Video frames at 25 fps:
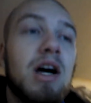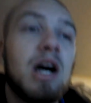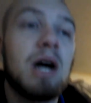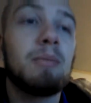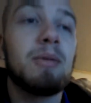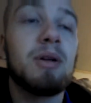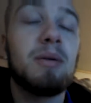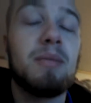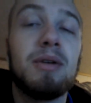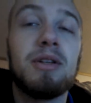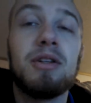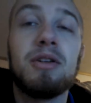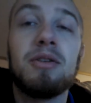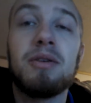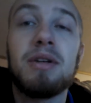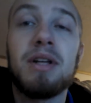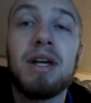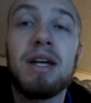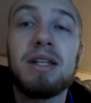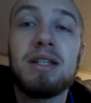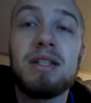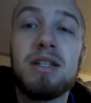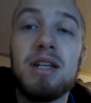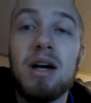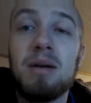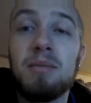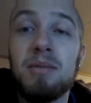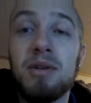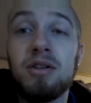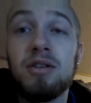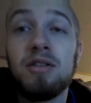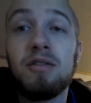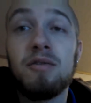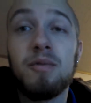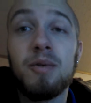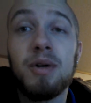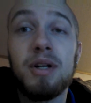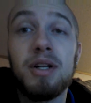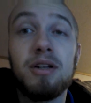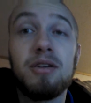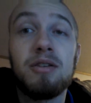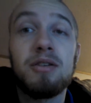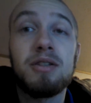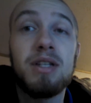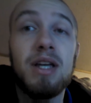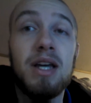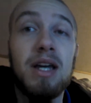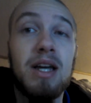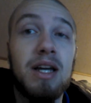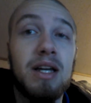I'm going to be doing a demo of
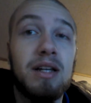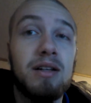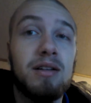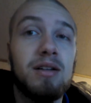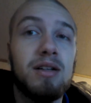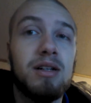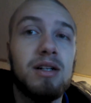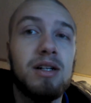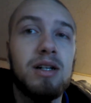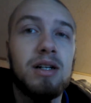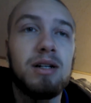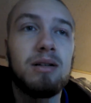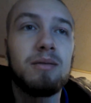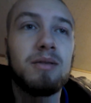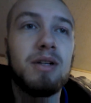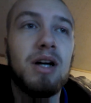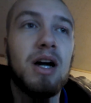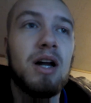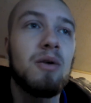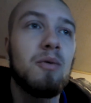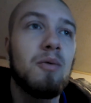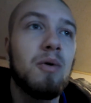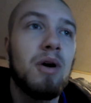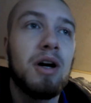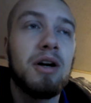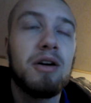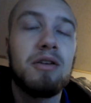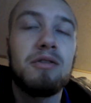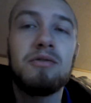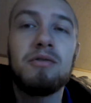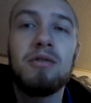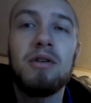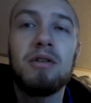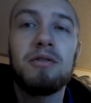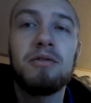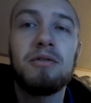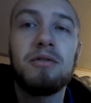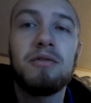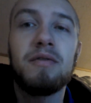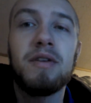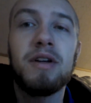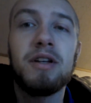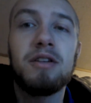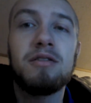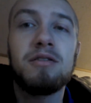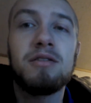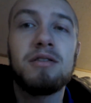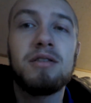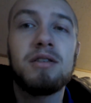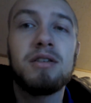Windows 8, um, kind of walking through all the new
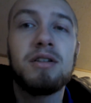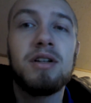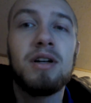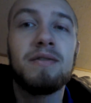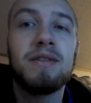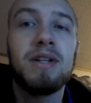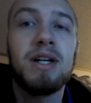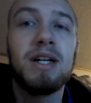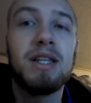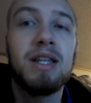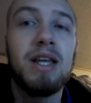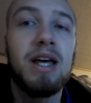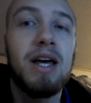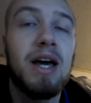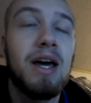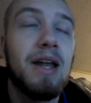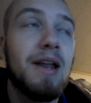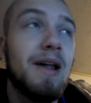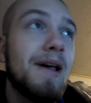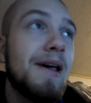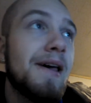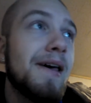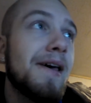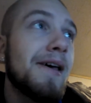features and stuff like that